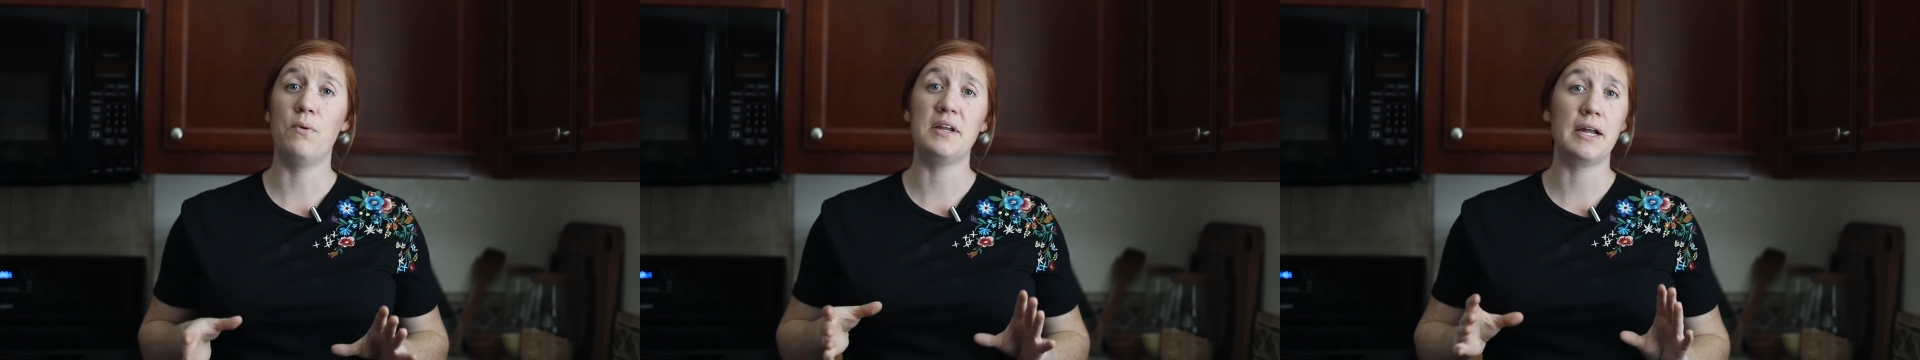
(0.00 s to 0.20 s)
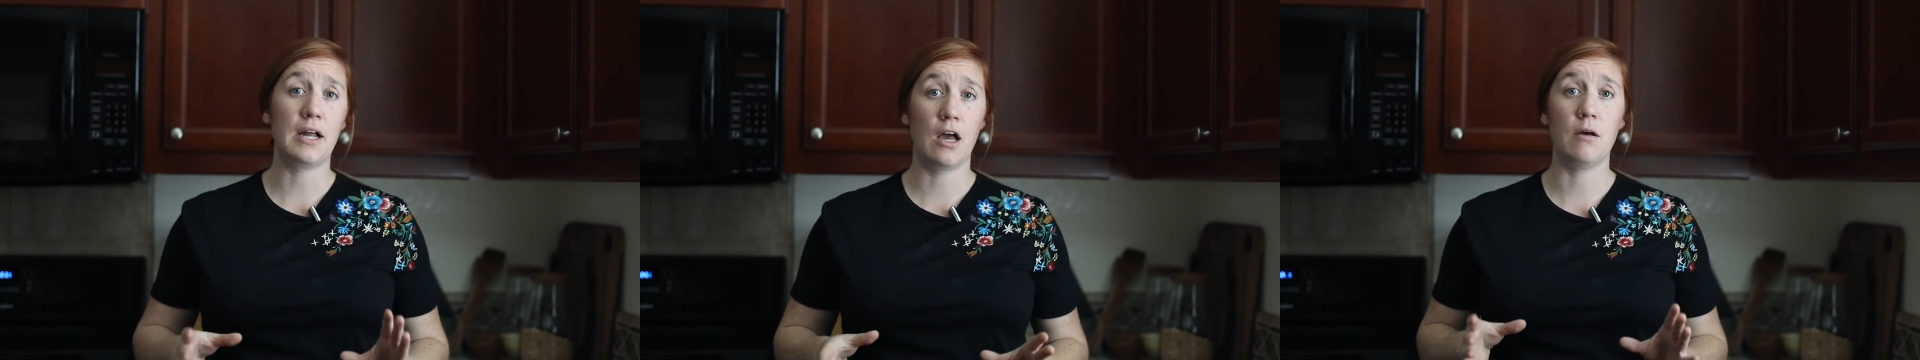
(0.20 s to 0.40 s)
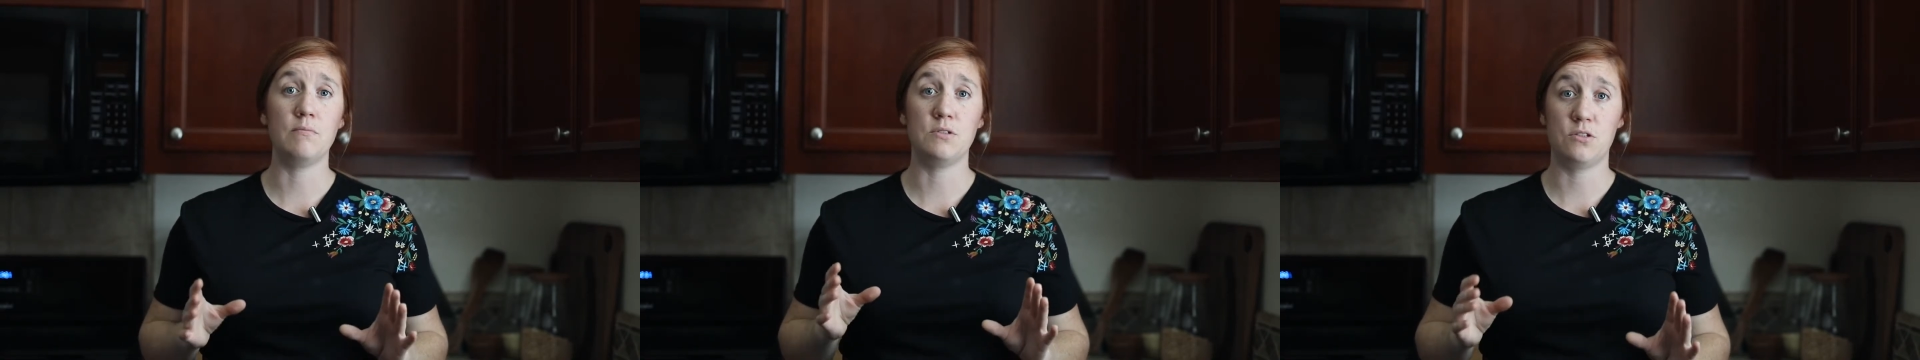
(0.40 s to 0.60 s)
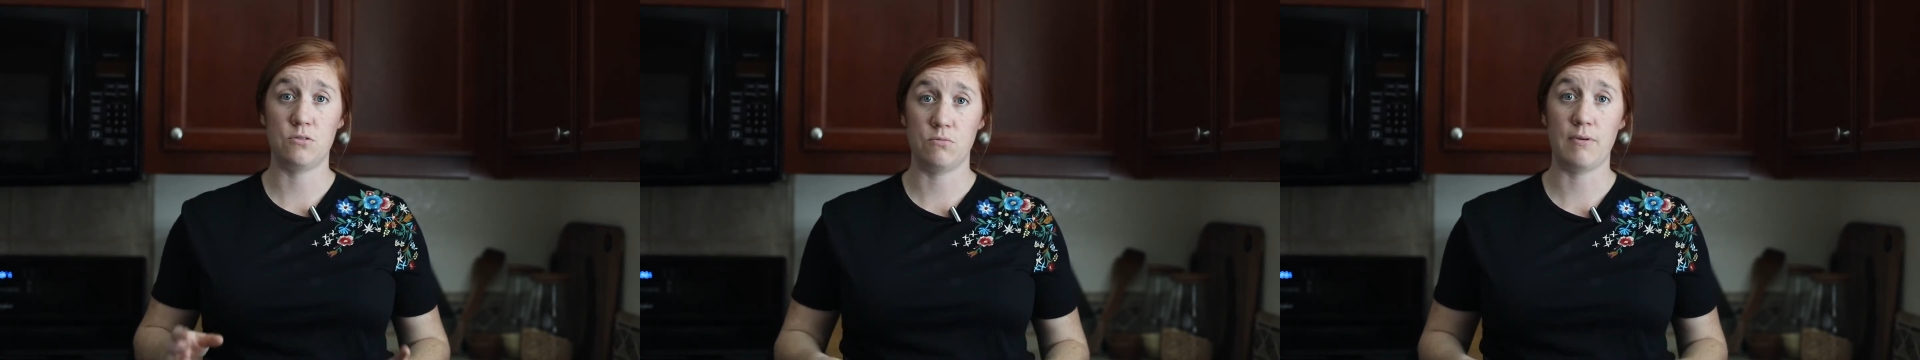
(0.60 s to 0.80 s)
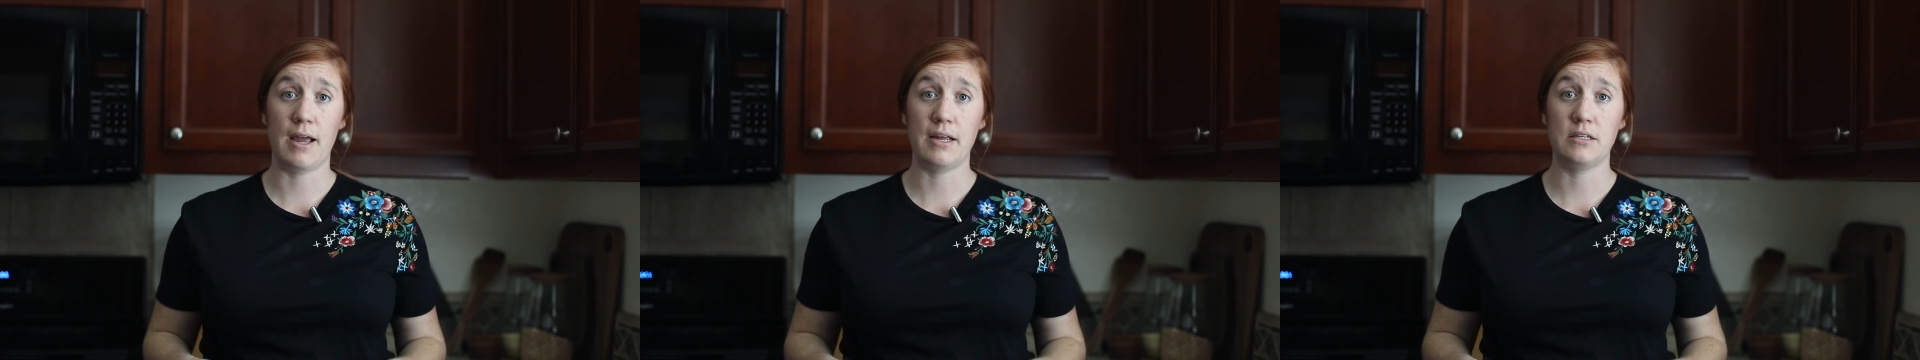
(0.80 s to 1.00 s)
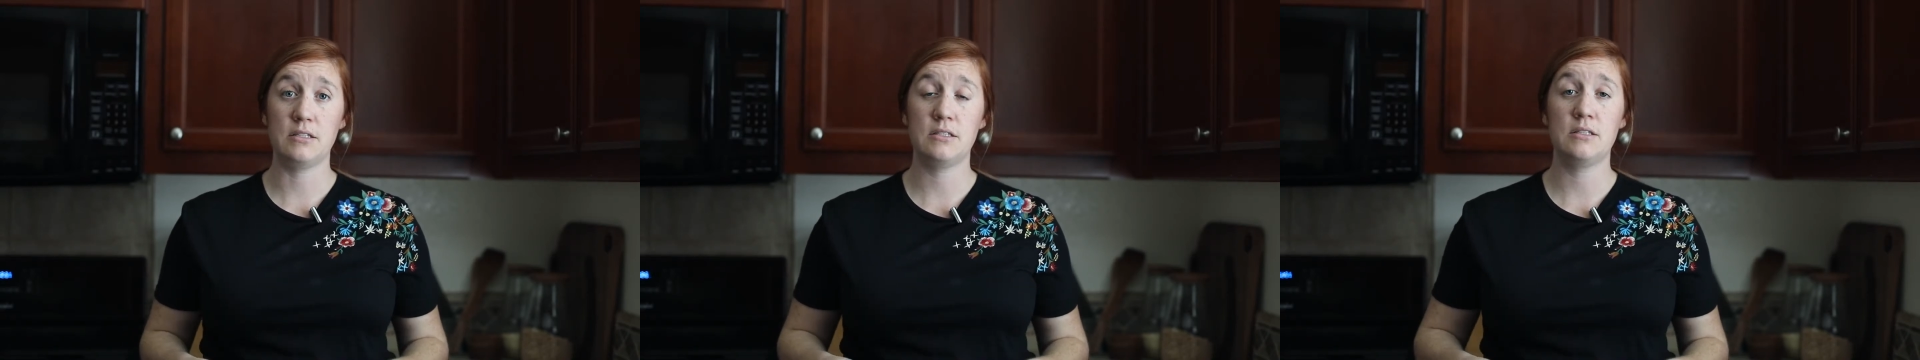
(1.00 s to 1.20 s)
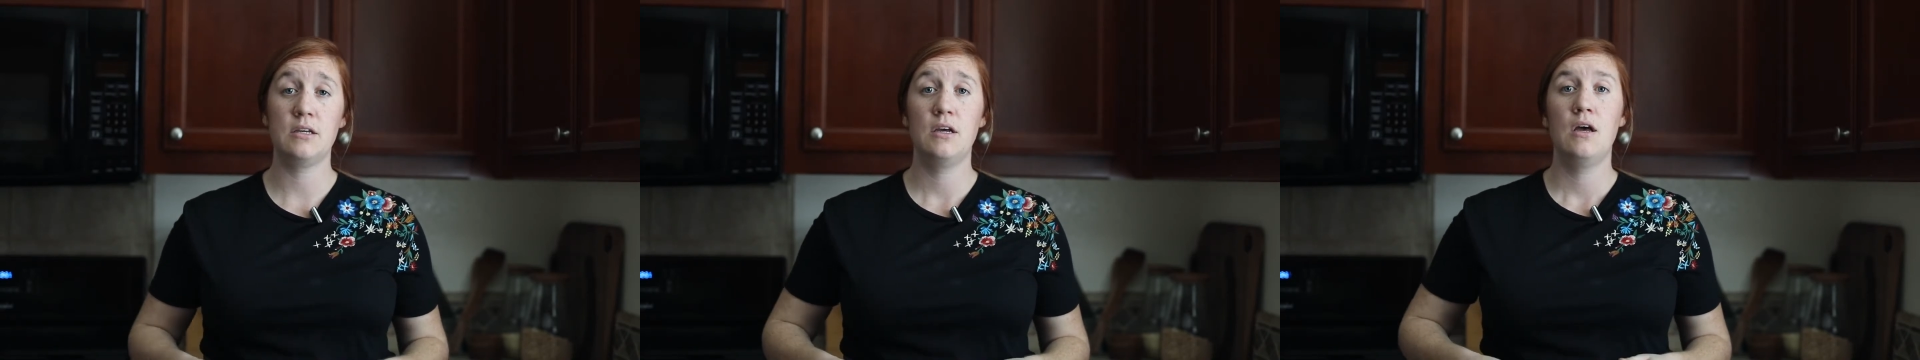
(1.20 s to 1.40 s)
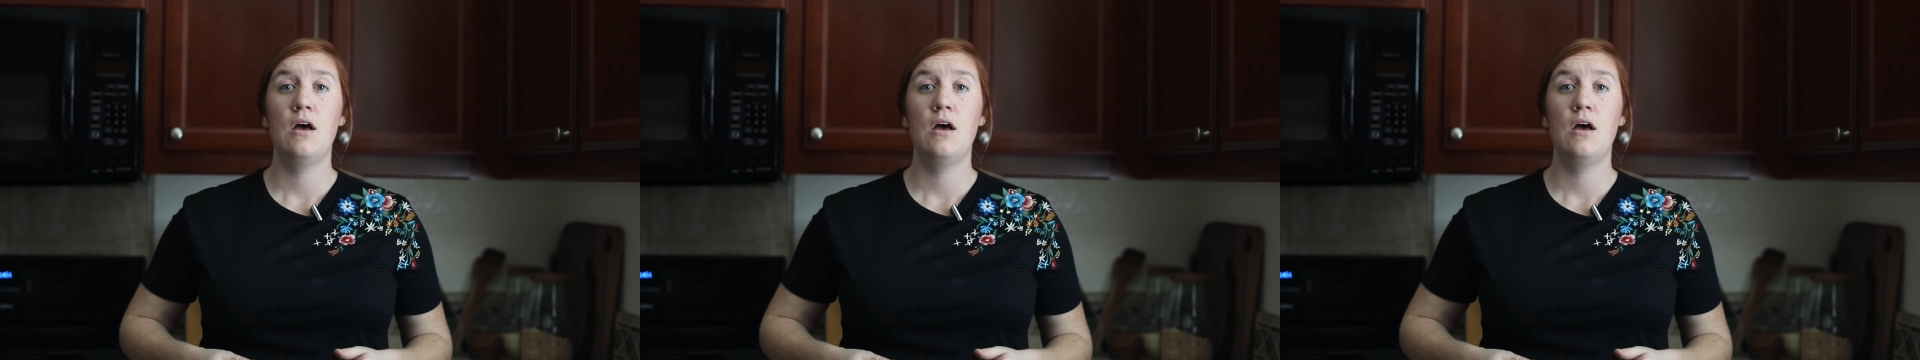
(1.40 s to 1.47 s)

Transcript: when it comes to rice.